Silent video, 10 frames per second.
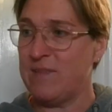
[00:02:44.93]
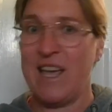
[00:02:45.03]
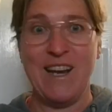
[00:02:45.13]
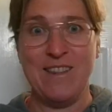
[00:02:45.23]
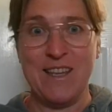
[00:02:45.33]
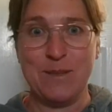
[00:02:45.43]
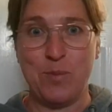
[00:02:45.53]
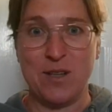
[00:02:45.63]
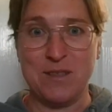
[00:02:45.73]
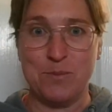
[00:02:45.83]
Anything's
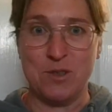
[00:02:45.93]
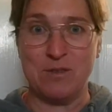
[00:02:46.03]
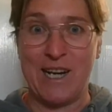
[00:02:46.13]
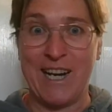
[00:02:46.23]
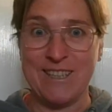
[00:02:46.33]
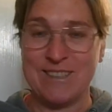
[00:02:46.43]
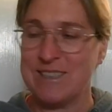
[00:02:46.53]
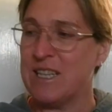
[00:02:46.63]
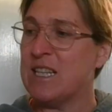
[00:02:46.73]
possible, right?